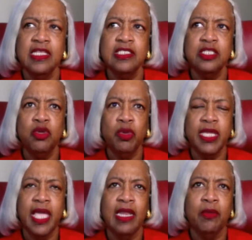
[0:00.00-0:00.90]
you
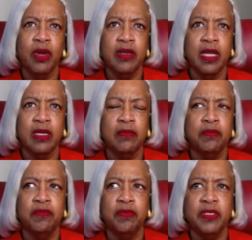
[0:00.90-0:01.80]
recalibrate.
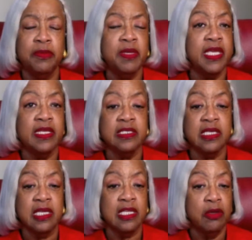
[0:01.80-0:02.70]
Bishop McKenzie,
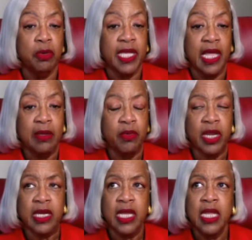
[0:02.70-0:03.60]
you recalibrate.
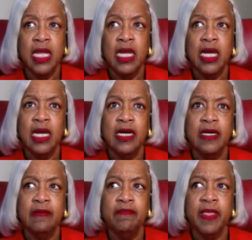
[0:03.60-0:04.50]

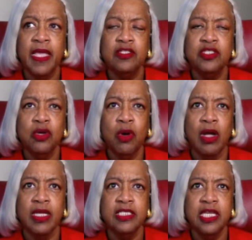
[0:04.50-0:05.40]
And so I'll
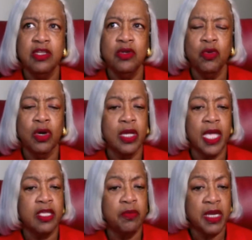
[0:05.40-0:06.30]
continue to work
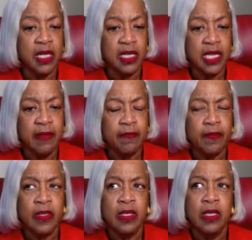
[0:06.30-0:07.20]
ecumenically.
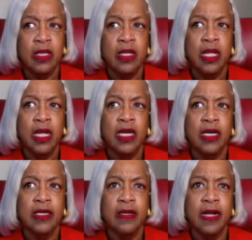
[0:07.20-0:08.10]

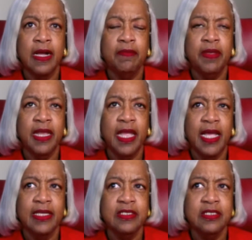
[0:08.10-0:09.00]
I've been
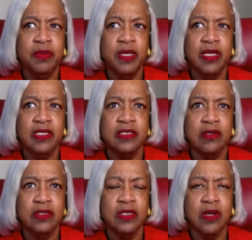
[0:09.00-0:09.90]
asked to be a
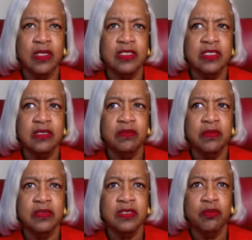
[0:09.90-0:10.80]
consultant on some
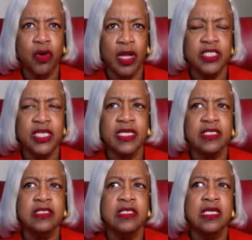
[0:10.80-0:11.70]
projects